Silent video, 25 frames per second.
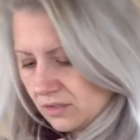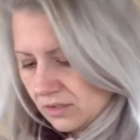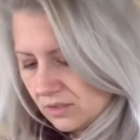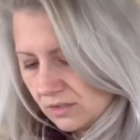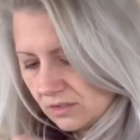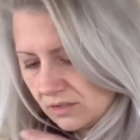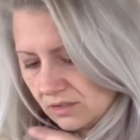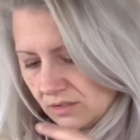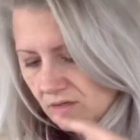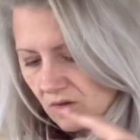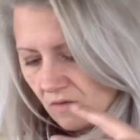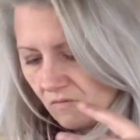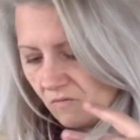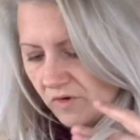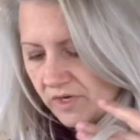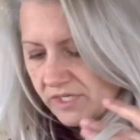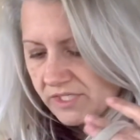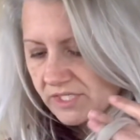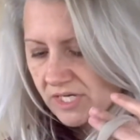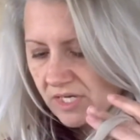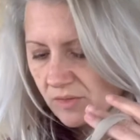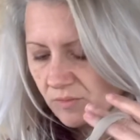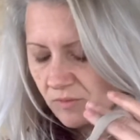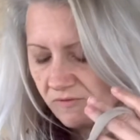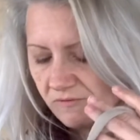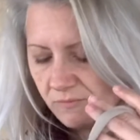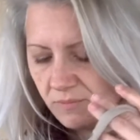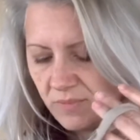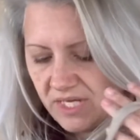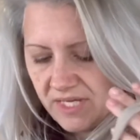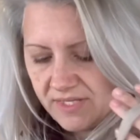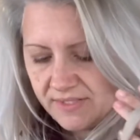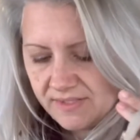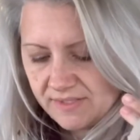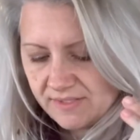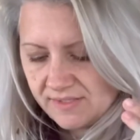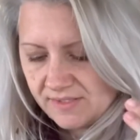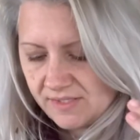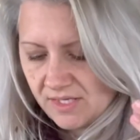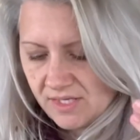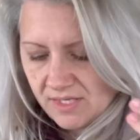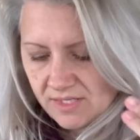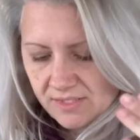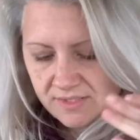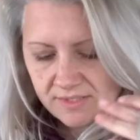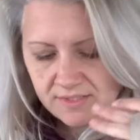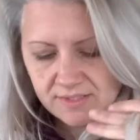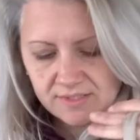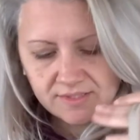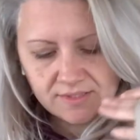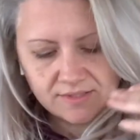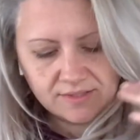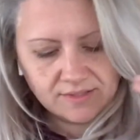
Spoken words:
And what piece is this?